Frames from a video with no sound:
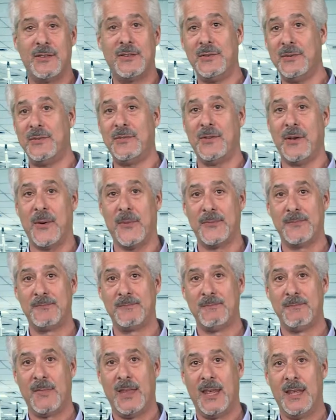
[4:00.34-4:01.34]
to do so.
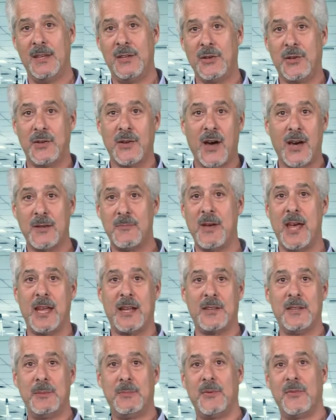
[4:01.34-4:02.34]
You can
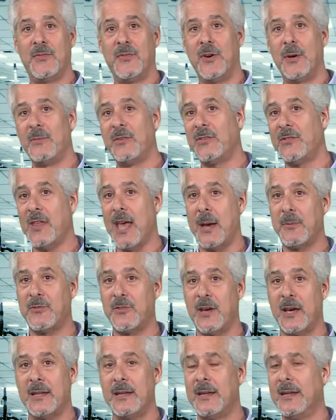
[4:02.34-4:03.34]
automatically perform a
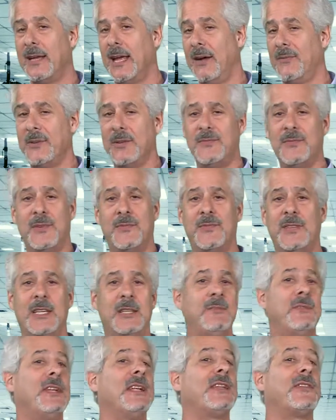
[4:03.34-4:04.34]
snapshot every
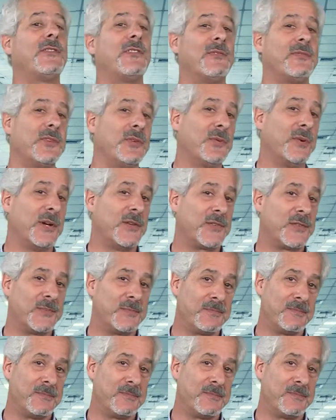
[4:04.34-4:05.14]
15 minutes if you wish.